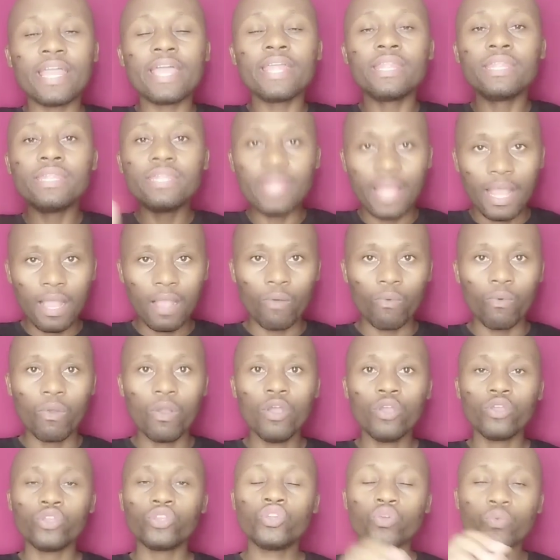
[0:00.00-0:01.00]
and now
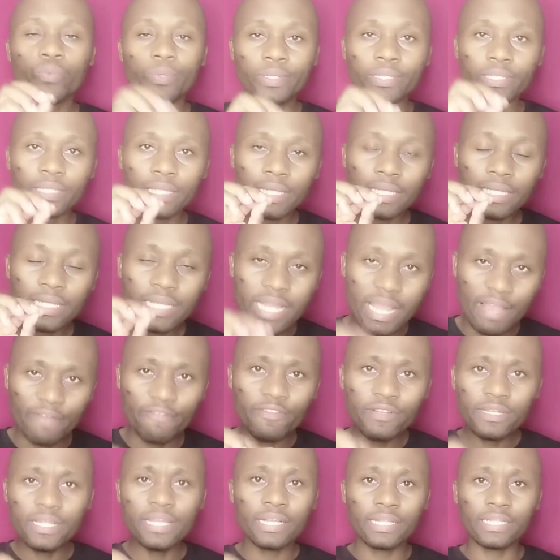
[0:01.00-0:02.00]
you will
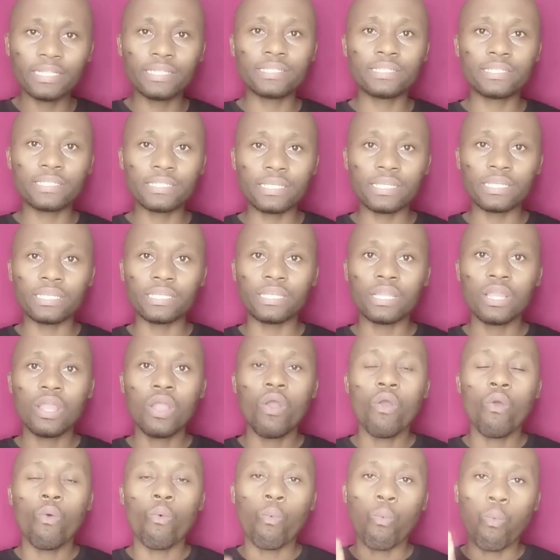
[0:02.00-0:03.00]
definitely see
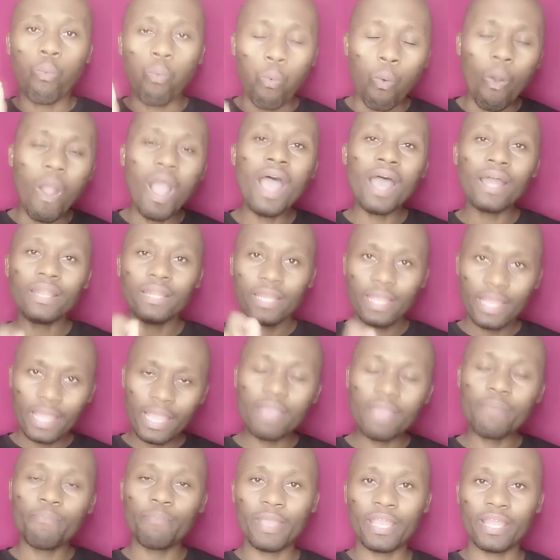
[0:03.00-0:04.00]
what
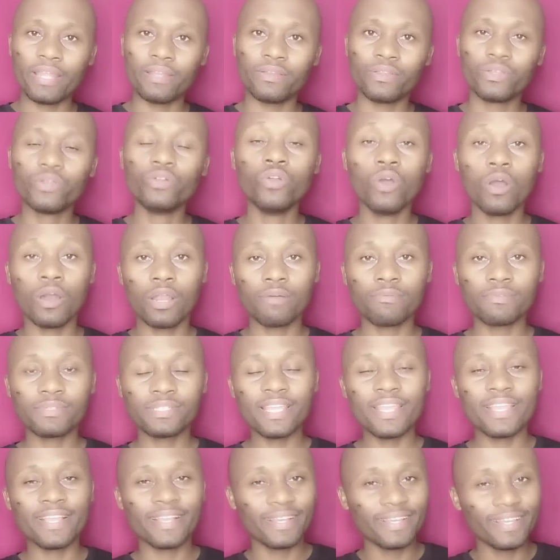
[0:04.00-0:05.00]
happened. You know what I'm
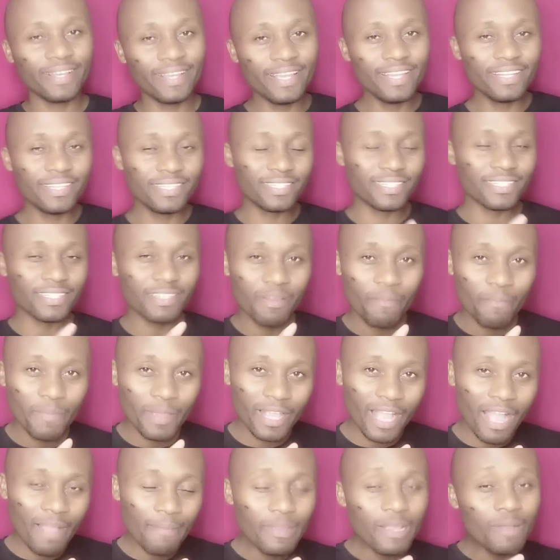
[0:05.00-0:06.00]
saying? It's
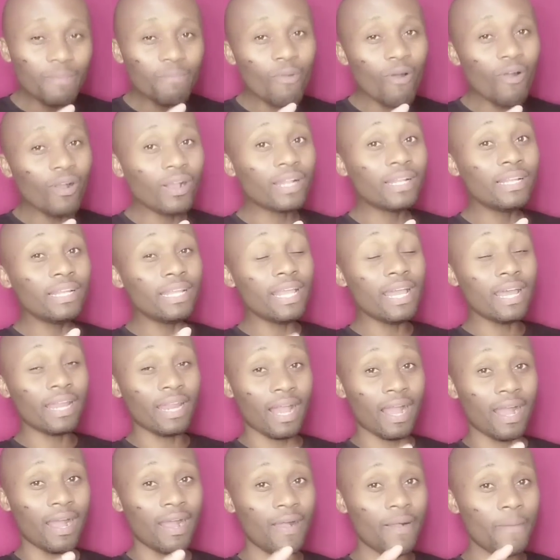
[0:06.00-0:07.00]
becoming more
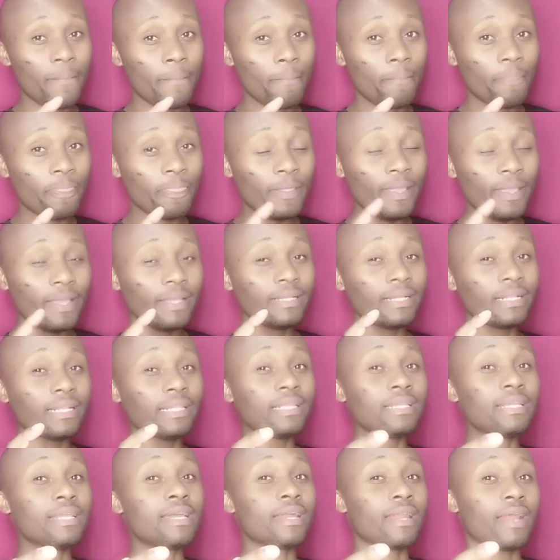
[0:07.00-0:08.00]
clearer and
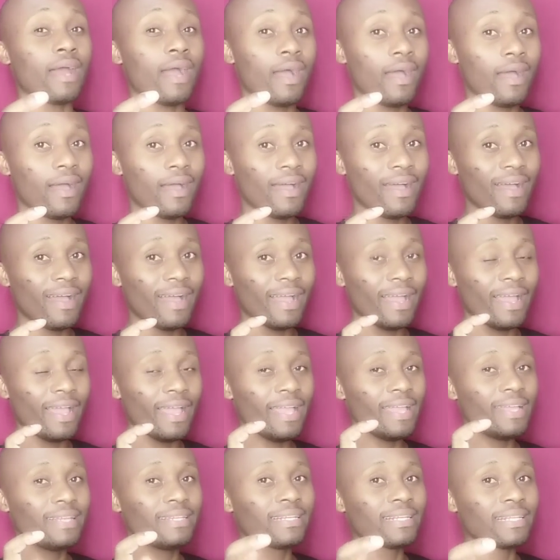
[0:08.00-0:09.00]
clearer
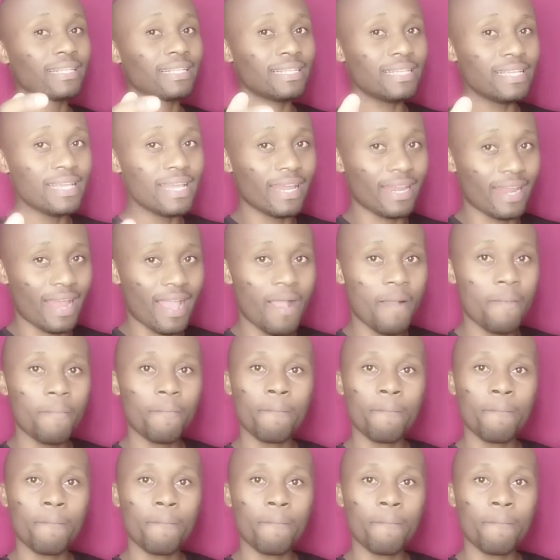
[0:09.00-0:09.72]
and clearer